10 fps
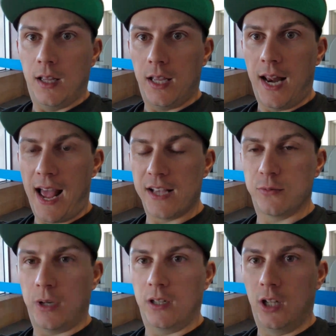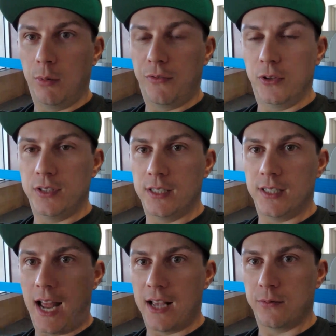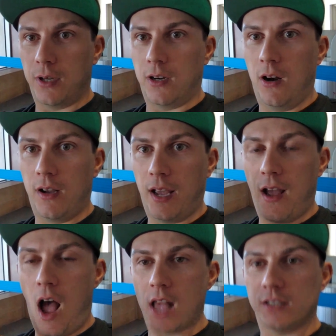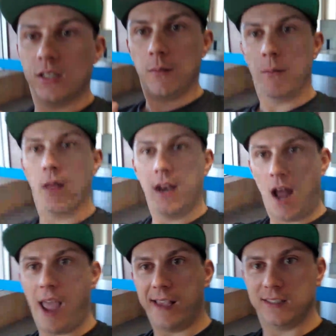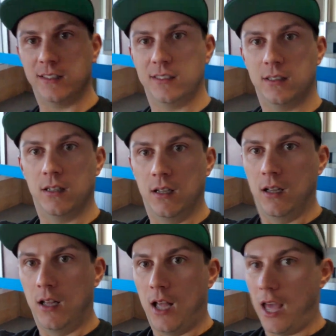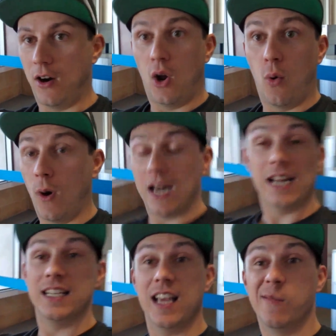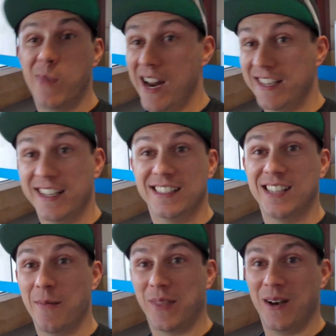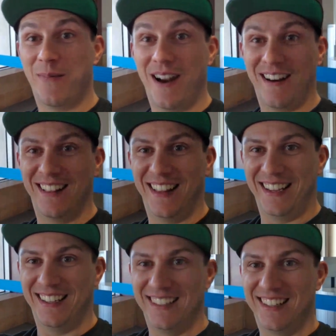It has one. Global Fruit says it has one. Okay, awesome. Nice. I don't know what I did, but I did something bikes. apparently.